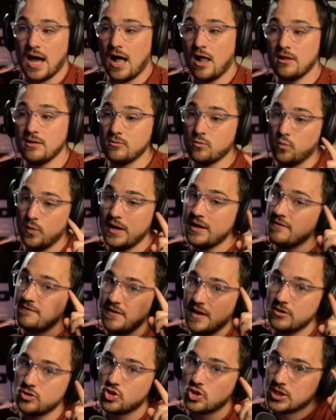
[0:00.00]
I'll win
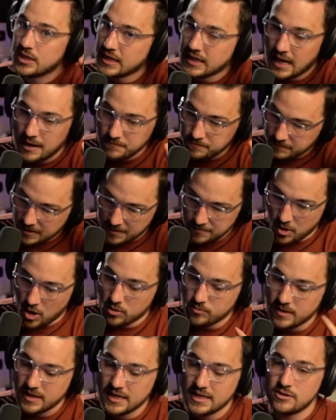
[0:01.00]
eventually. I'm, I'm
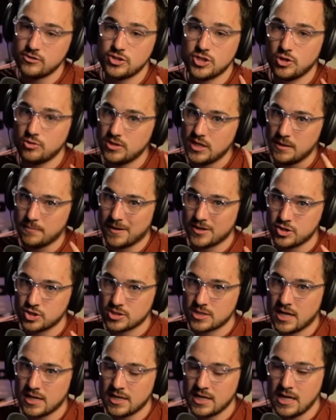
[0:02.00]
already in too deep. I
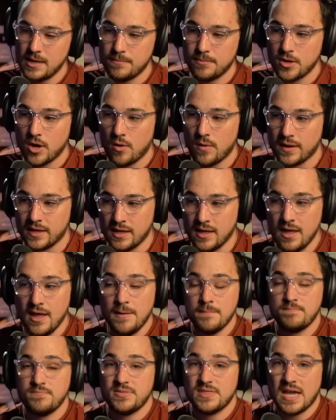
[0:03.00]
just got to keep going.
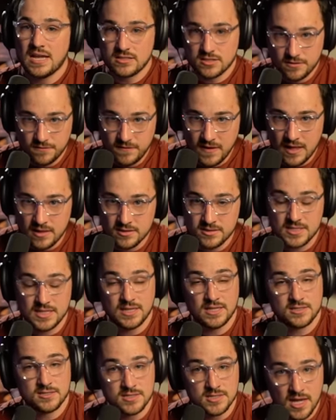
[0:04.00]
That's a fallacy.
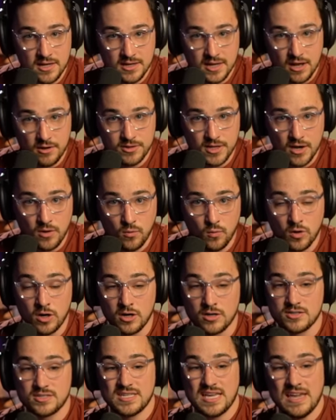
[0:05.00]
That's not how that
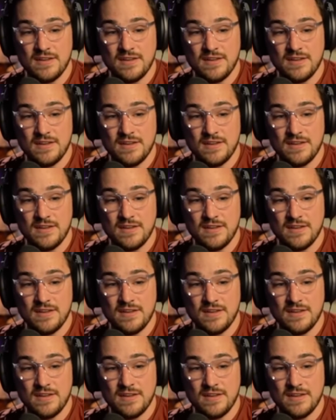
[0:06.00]
works.